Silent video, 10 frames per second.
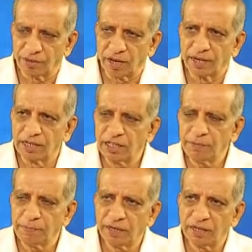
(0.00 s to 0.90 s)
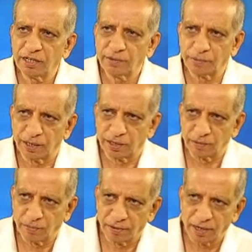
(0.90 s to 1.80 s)
an independent
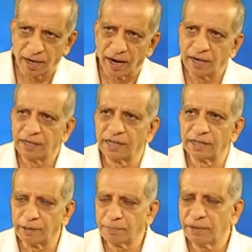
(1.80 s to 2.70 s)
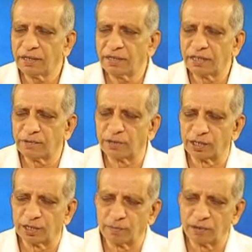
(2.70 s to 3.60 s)
variable and a dependent
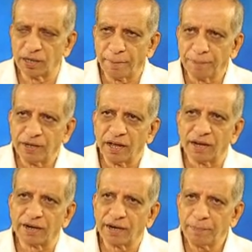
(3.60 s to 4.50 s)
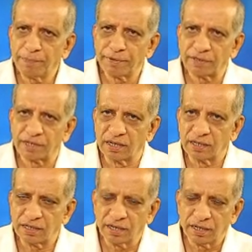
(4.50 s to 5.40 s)
variable
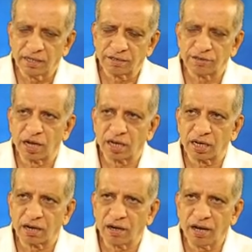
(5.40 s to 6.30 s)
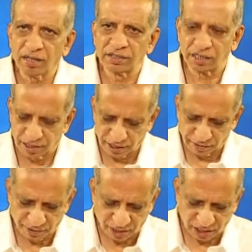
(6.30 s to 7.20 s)
represent the cause and
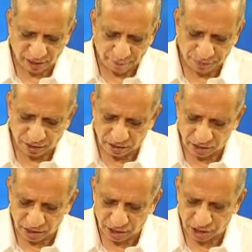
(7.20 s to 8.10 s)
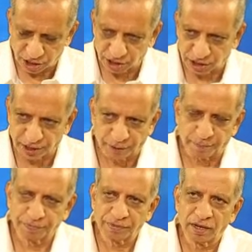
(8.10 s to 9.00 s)
effect relationship.
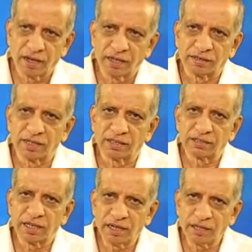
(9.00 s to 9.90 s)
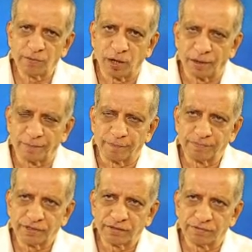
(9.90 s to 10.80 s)
The third one,
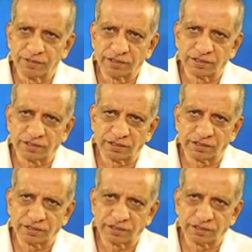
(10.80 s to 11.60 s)
which